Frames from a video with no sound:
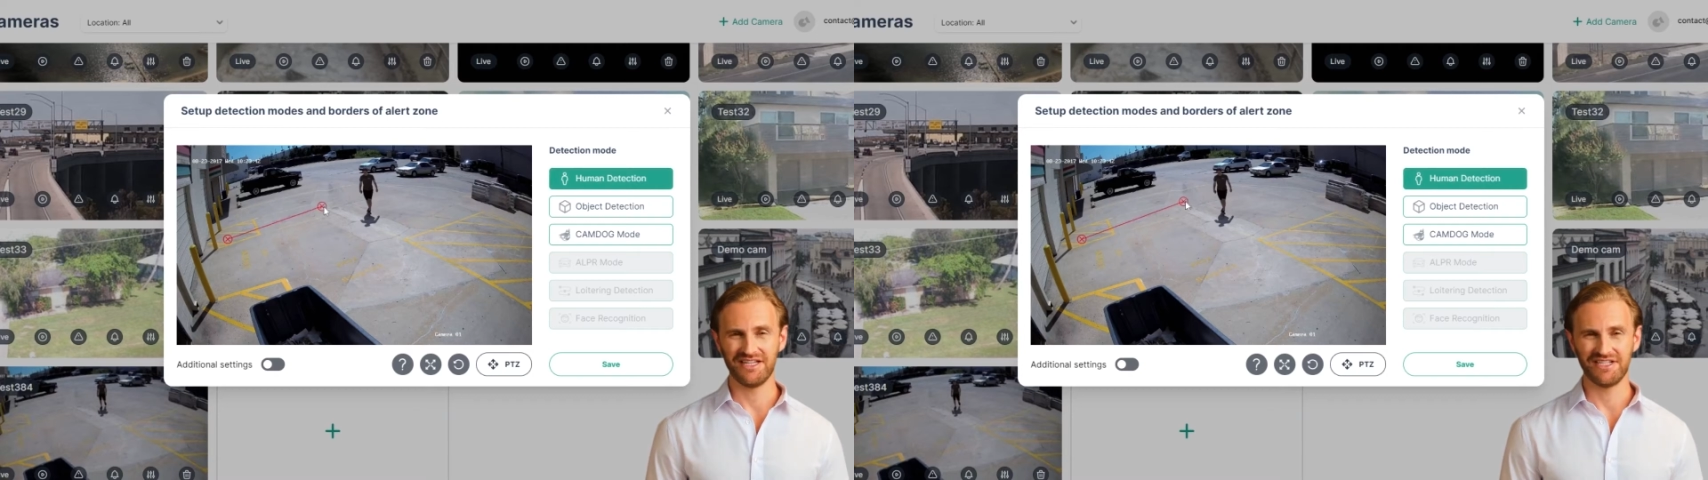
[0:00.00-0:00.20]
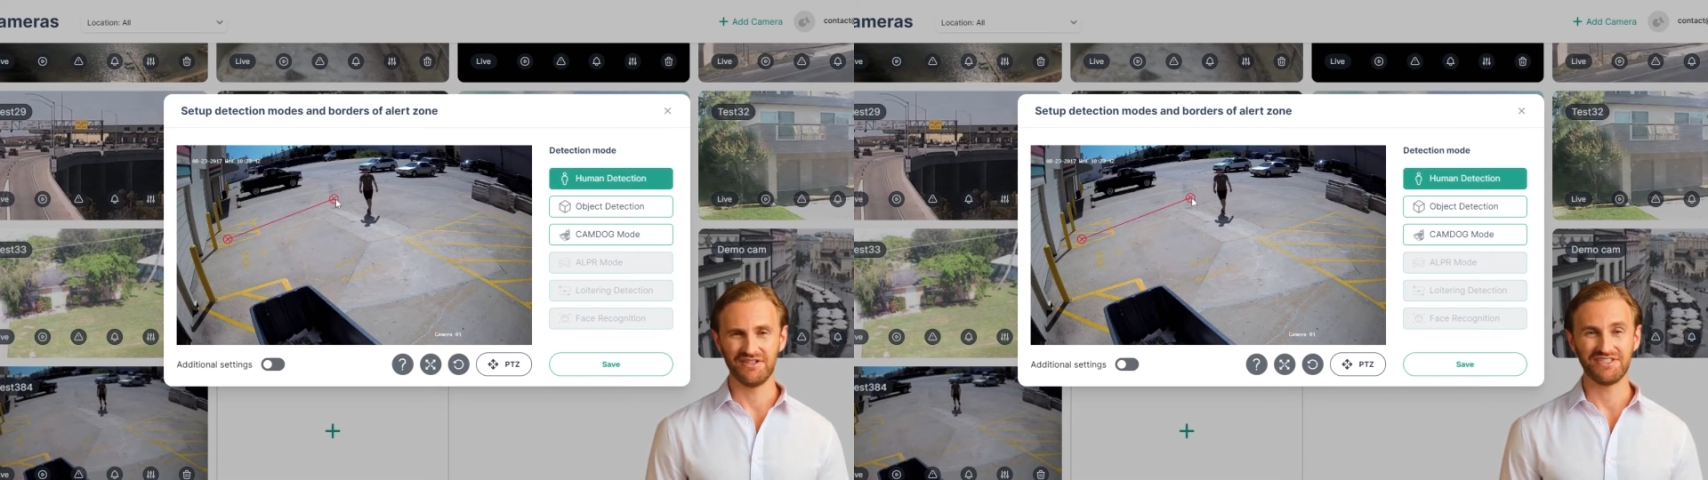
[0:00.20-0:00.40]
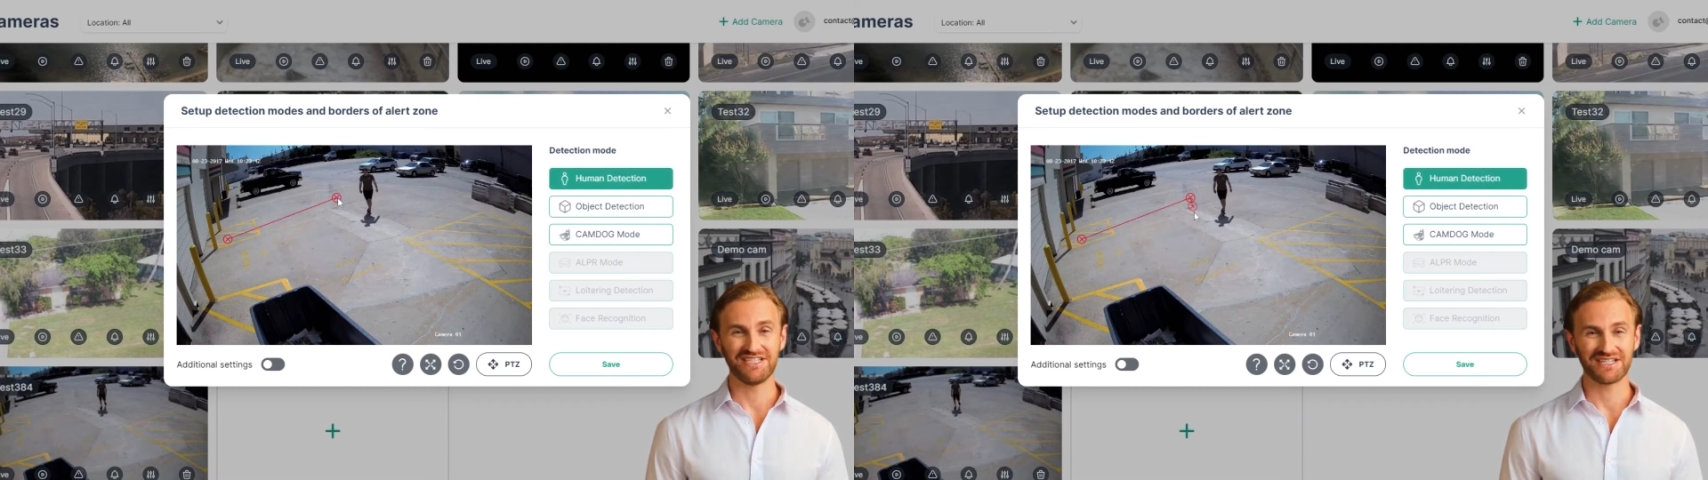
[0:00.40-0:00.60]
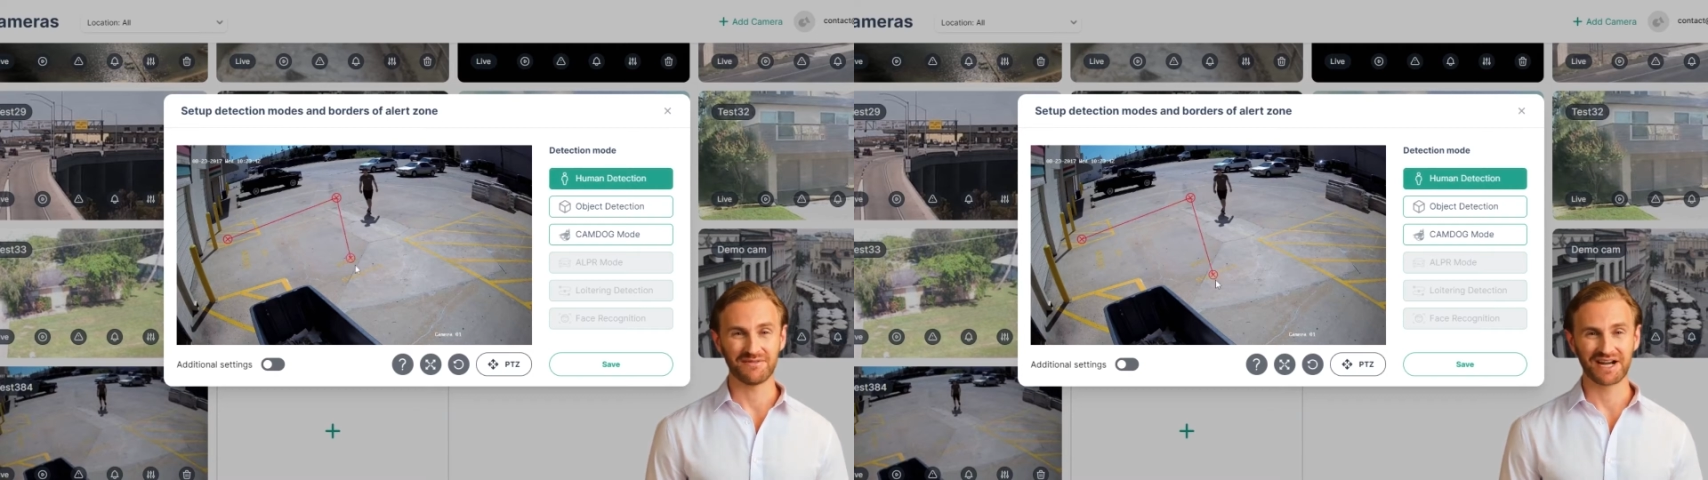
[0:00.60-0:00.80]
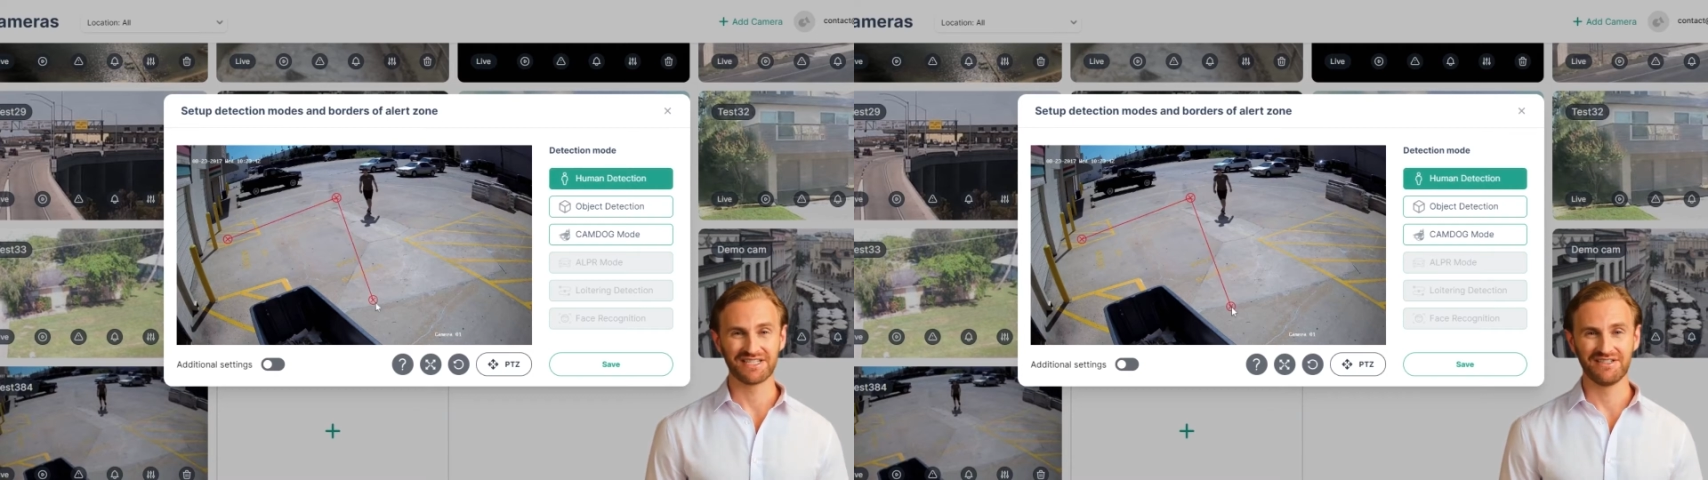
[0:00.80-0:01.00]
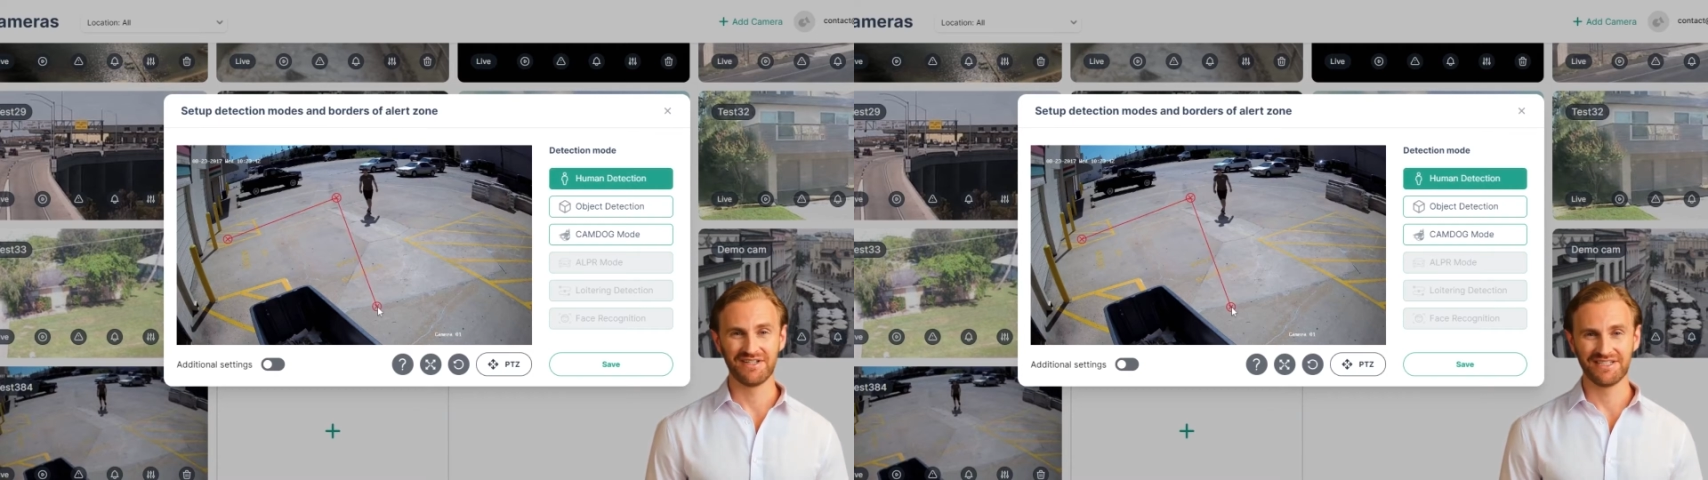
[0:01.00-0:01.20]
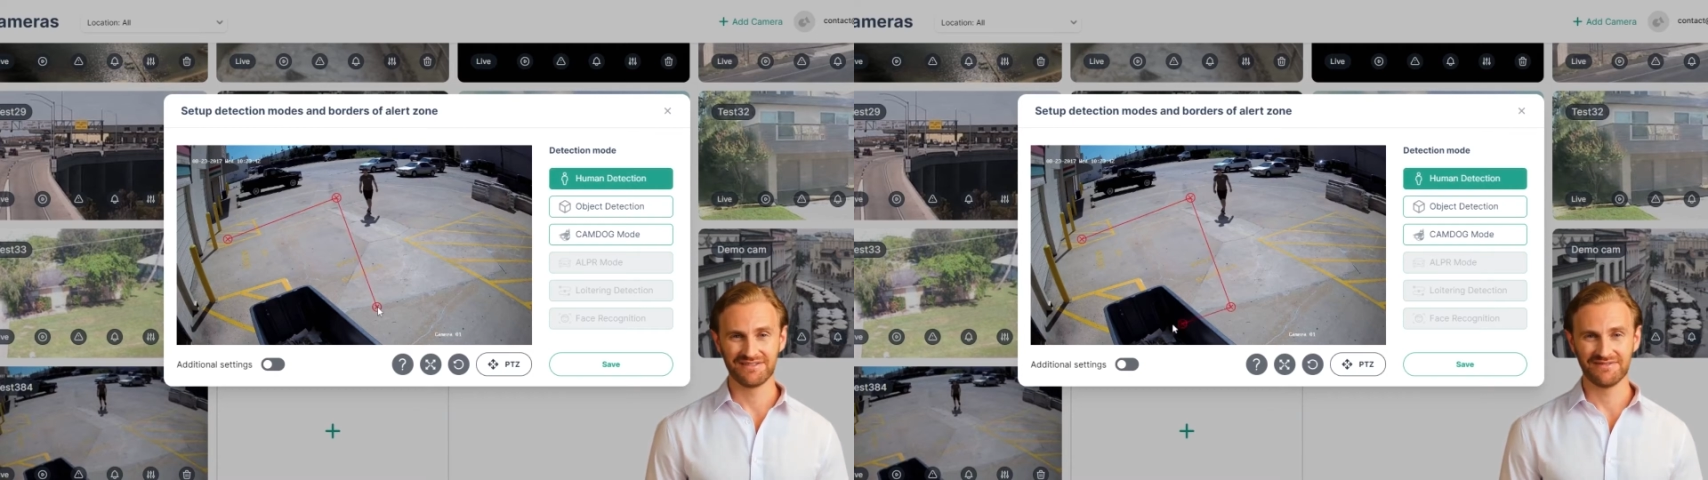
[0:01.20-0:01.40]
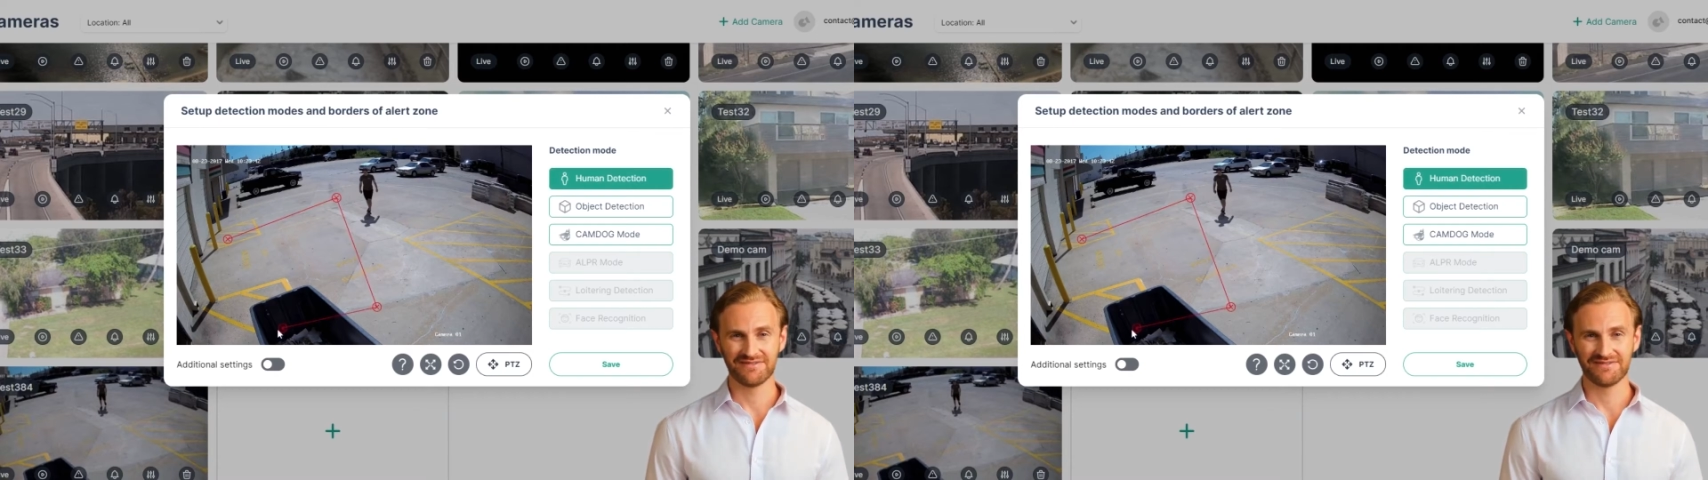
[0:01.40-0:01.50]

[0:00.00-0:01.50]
interested in monitoring.